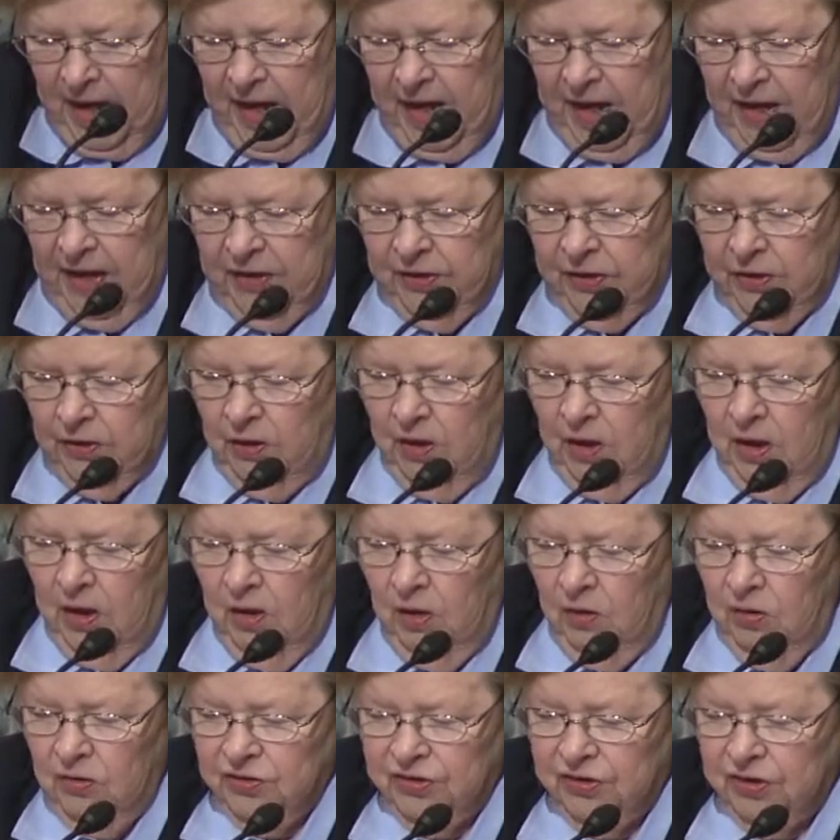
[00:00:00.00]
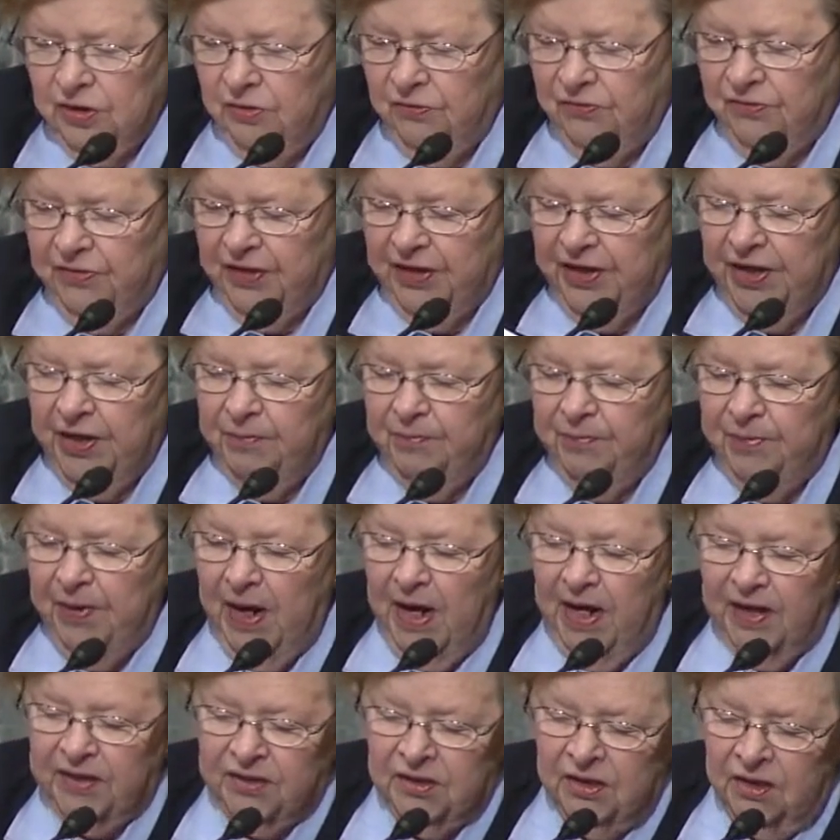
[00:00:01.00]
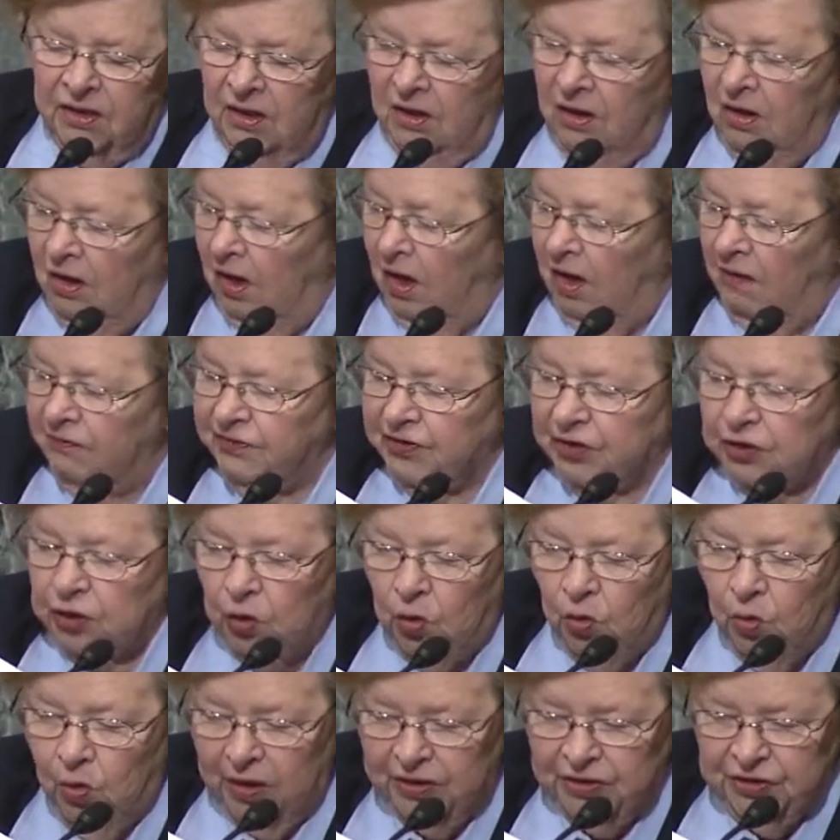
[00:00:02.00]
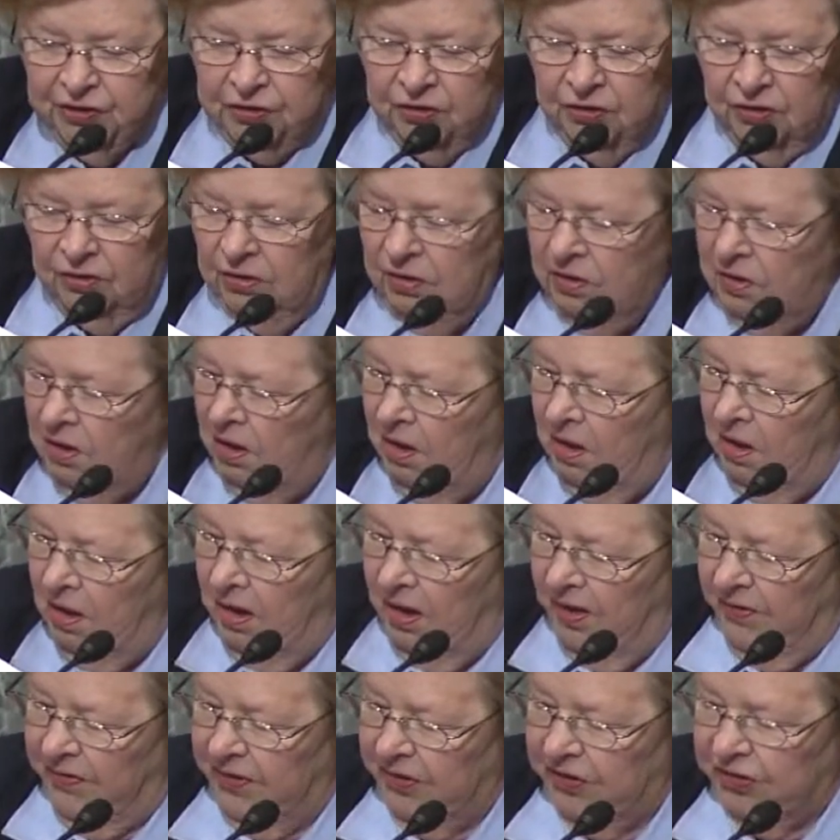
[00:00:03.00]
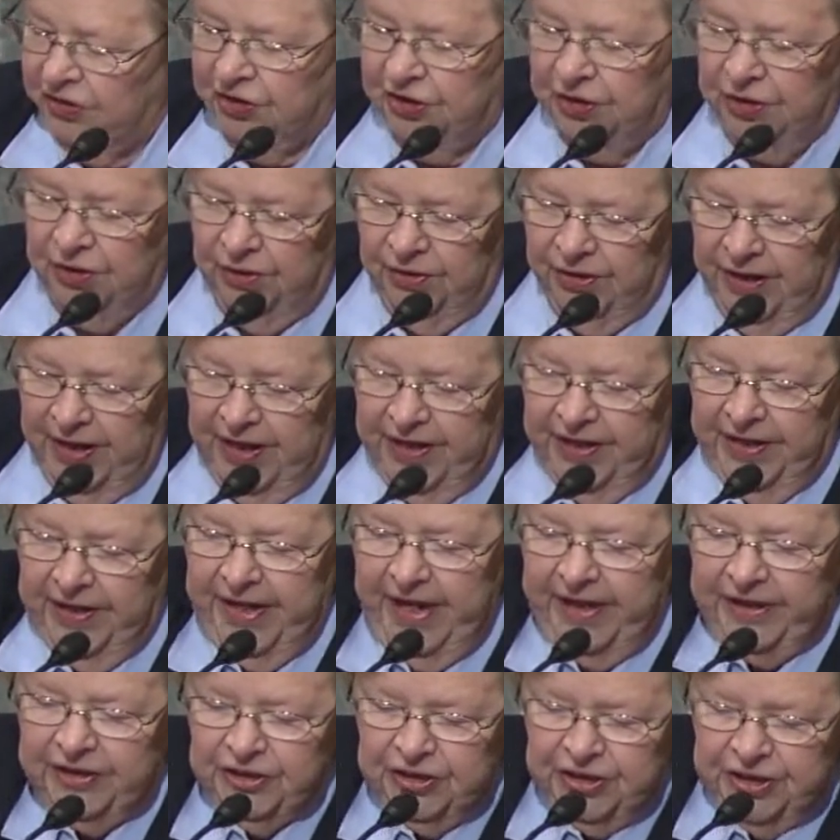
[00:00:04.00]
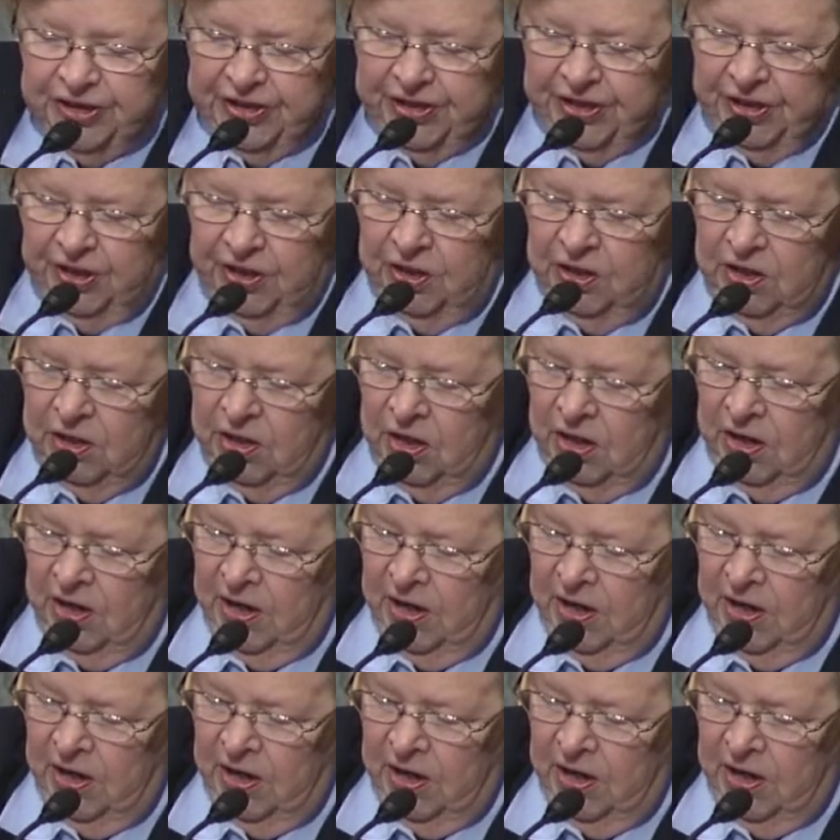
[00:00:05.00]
and also the impact of sequester this year and next year